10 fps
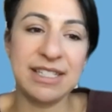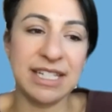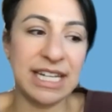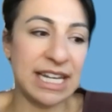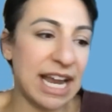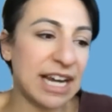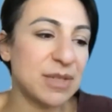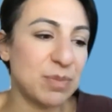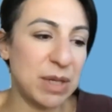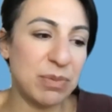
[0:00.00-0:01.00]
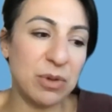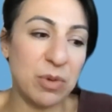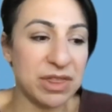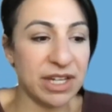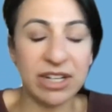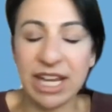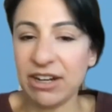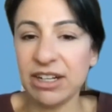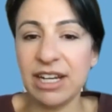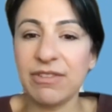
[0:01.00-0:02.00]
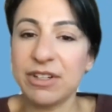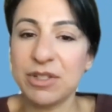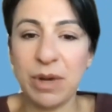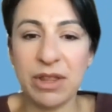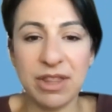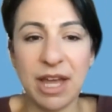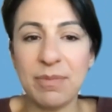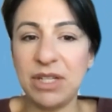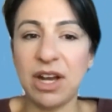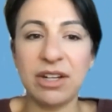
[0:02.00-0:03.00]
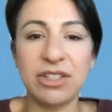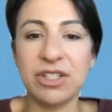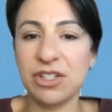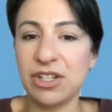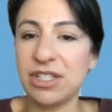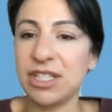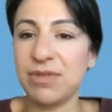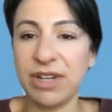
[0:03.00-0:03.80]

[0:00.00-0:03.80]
to connect people with their caregivers, whether that be doctors, nurses,